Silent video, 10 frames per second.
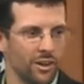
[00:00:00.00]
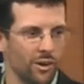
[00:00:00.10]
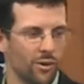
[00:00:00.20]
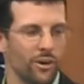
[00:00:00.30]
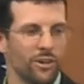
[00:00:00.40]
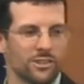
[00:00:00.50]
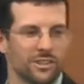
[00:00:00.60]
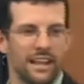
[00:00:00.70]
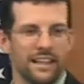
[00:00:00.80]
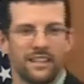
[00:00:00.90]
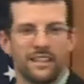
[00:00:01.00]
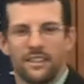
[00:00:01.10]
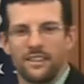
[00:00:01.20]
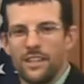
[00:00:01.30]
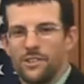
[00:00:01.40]
Or are you selecting the
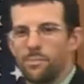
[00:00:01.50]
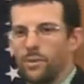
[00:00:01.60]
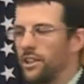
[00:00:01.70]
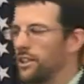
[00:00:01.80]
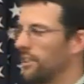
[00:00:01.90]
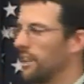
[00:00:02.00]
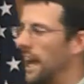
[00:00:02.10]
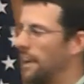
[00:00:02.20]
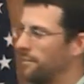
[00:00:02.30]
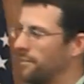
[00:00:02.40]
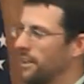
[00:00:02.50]
things you put into your life